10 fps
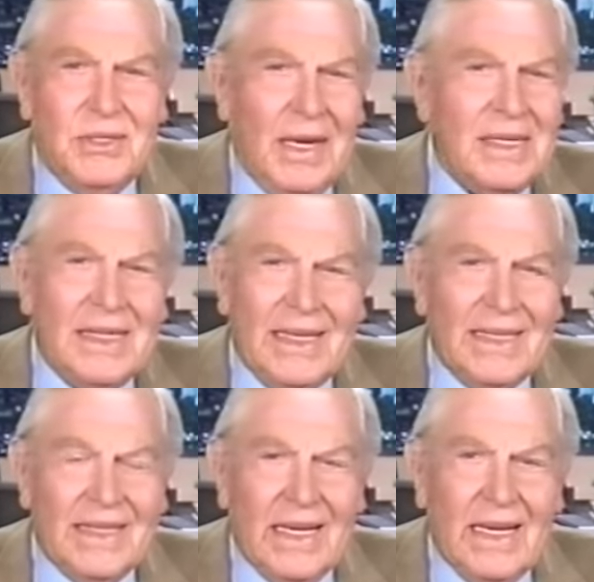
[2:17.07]

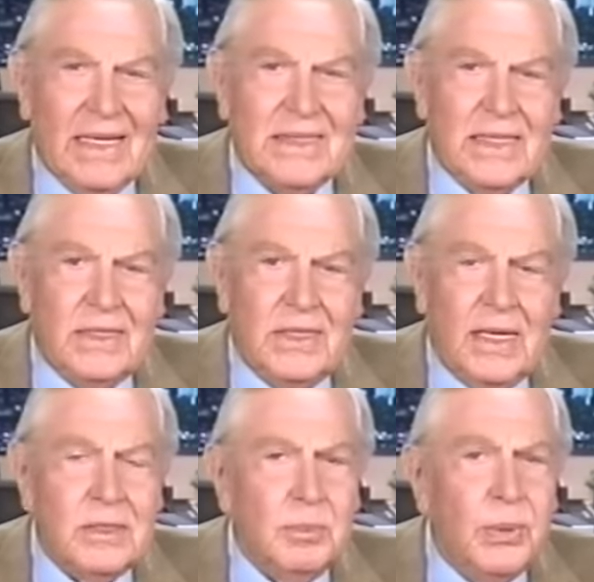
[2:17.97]
Jesse. I said,
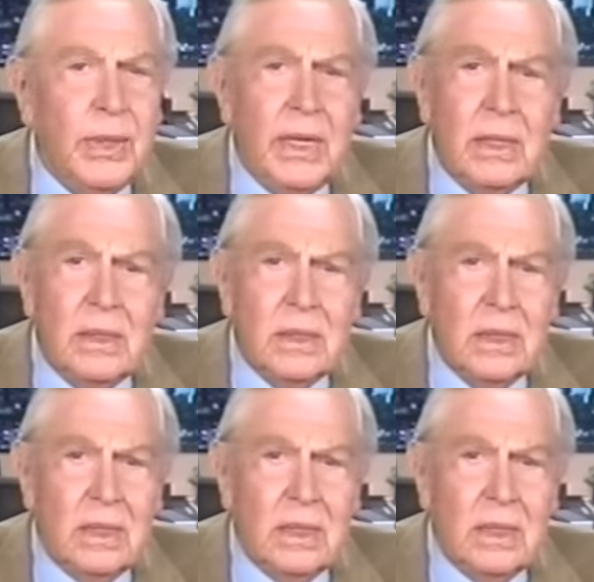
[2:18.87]
Jess, breathe.